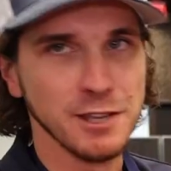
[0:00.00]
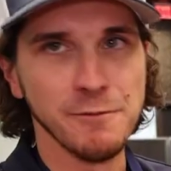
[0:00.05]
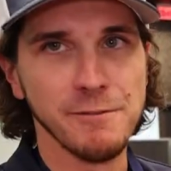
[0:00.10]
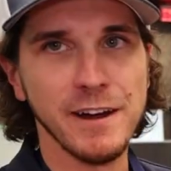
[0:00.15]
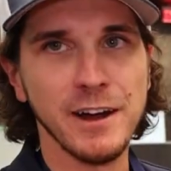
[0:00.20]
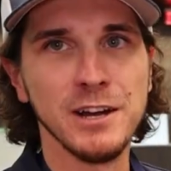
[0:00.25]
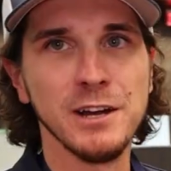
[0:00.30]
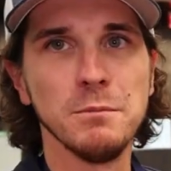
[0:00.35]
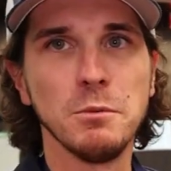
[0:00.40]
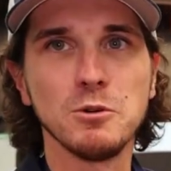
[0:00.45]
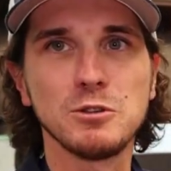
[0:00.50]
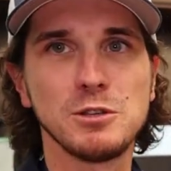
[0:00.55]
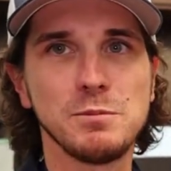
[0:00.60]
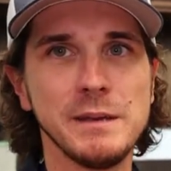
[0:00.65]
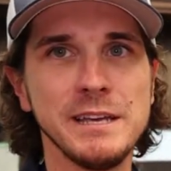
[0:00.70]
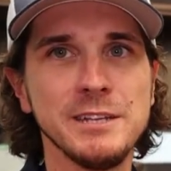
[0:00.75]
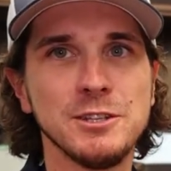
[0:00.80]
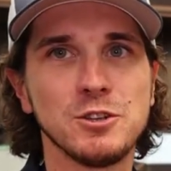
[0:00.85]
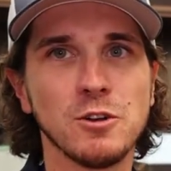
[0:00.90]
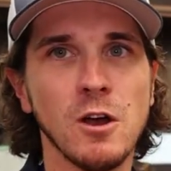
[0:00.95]
It's a variable
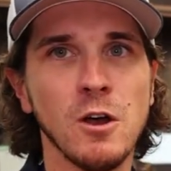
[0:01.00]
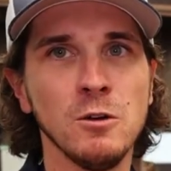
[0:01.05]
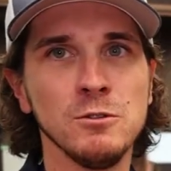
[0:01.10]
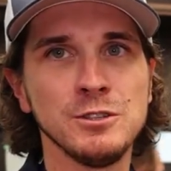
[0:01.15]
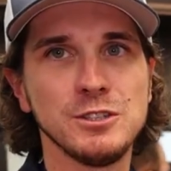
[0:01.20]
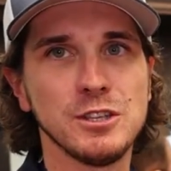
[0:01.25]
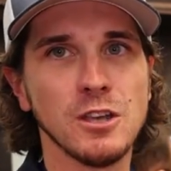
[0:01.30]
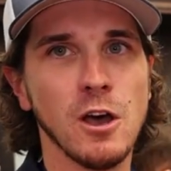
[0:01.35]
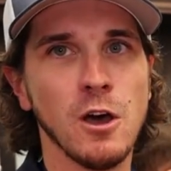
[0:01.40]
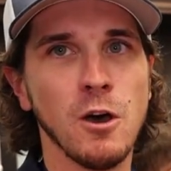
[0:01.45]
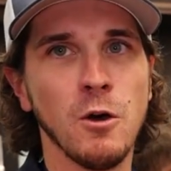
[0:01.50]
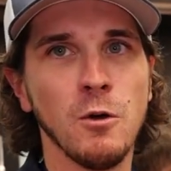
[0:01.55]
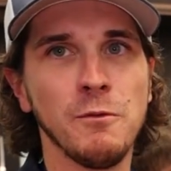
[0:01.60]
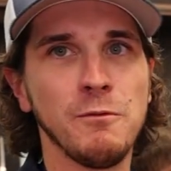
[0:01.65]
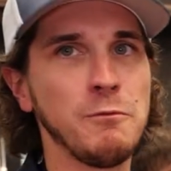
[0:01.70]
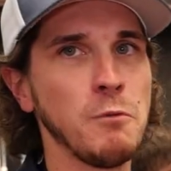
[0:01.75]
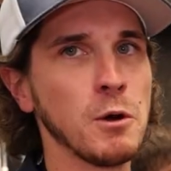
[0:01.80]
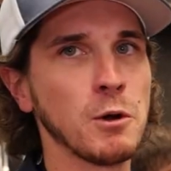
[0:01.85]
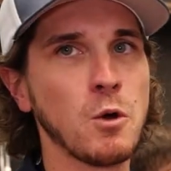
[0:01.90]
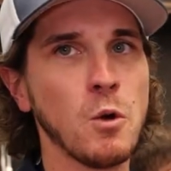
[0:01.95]
speed drone, so
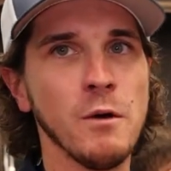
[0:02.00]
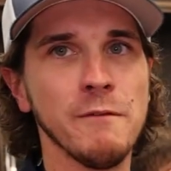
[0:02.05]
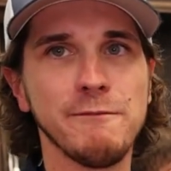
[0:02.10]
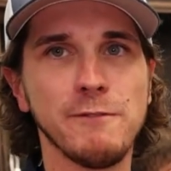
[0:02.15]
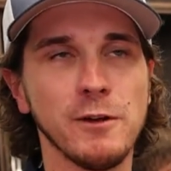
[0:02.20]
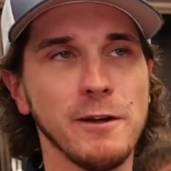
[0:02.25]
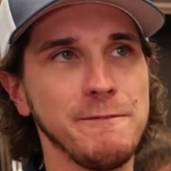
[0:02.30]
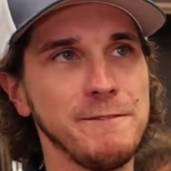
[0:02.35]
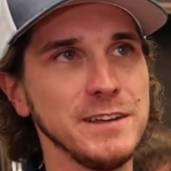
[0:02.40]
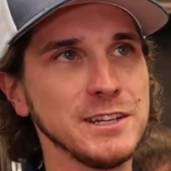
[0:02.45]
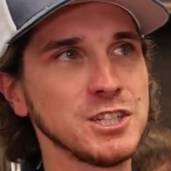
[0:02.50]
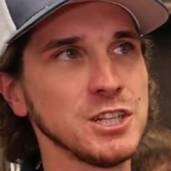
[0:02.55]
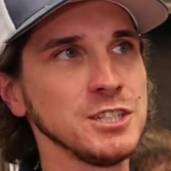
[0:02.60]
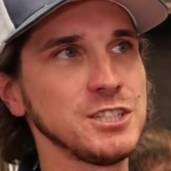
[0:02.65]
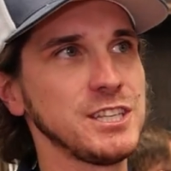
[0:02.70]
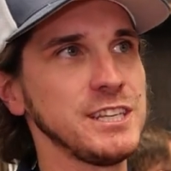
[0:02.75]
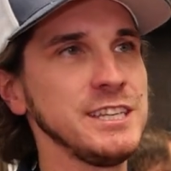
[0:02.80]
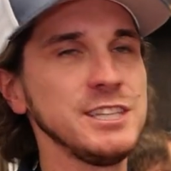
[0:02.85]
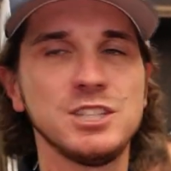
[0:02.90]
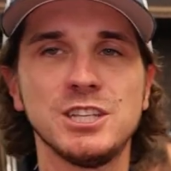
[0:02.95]
if we're going for
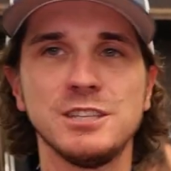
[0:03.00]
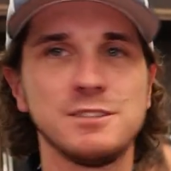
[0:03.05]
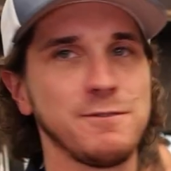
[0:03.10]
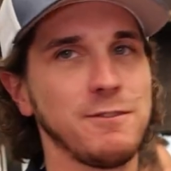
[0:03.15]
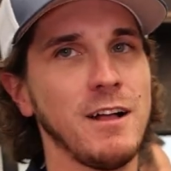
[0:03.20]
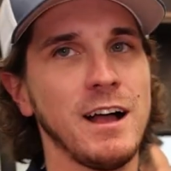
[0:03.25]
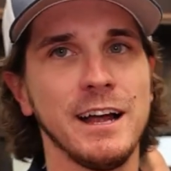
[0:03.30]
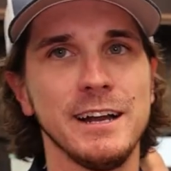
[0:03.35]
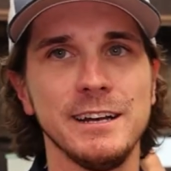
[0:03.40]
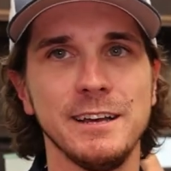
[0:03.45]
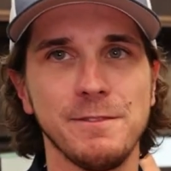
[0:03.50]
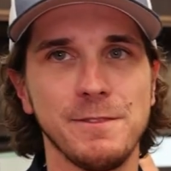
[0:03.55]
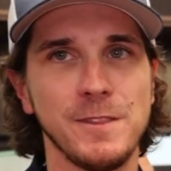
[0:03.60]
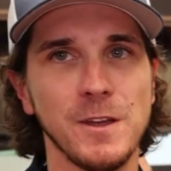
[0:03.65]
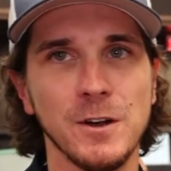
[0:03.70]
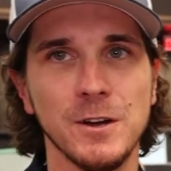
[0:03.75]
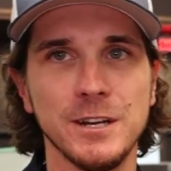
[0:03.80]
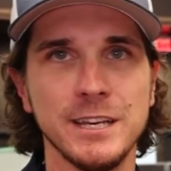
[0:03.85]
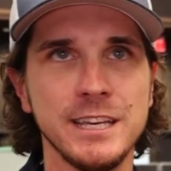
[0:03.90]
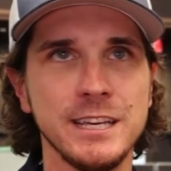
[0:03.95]
efficiency, she's flying at
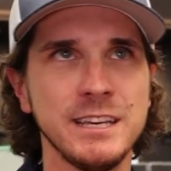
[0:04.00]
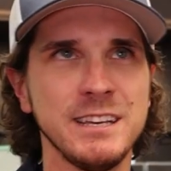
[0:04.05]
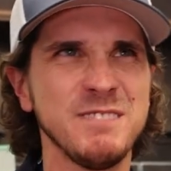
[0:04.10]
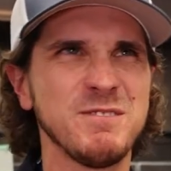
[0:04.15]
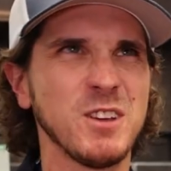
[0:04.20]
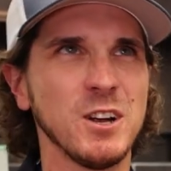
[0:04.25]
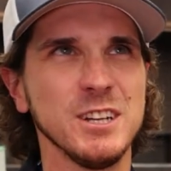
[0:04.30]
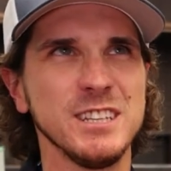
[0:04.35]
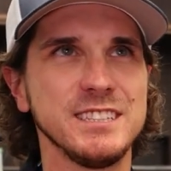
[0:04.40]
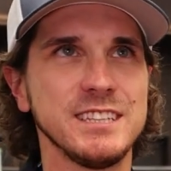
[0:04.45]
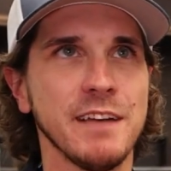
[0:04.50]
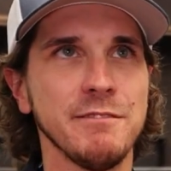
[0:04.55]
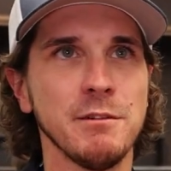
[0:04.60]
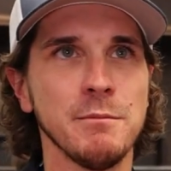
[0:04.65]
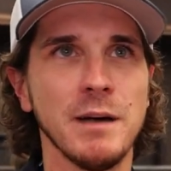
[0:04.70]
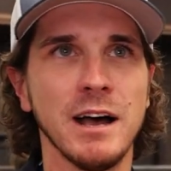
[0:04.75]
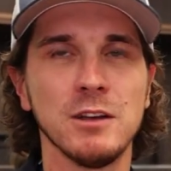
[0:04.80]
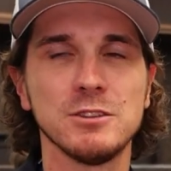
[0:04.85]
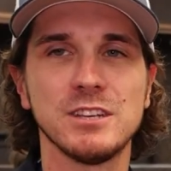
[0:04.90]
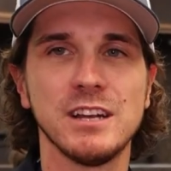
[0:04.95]

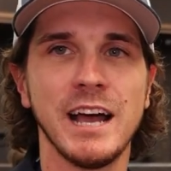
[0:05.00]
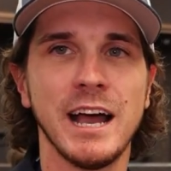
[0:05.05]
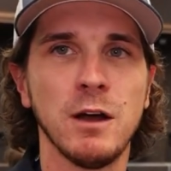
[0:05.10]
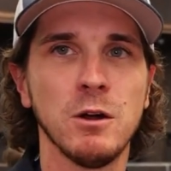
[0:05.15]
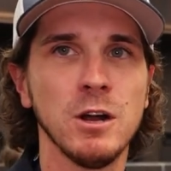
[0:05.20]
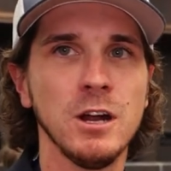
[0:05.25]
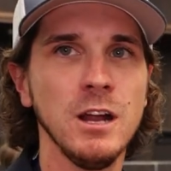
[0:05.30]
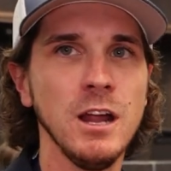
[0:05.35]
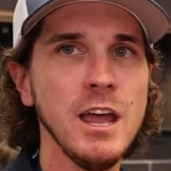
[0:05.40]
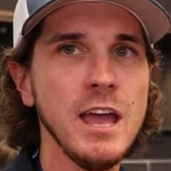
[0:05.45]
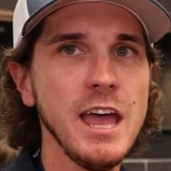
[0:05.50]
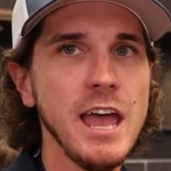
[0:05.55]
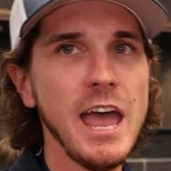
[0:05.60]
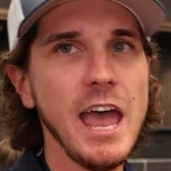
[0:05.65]
37 miles an hour.